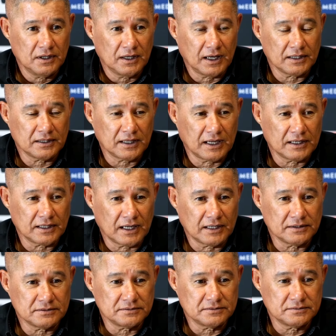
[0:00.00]

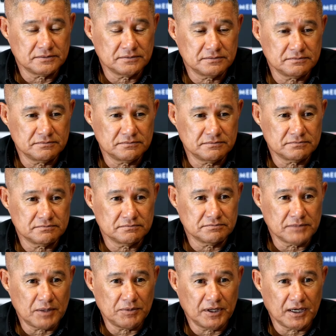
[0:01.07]
and
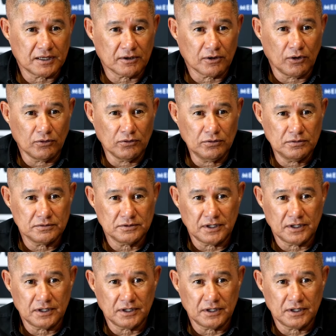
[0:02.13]
maybe get a goal.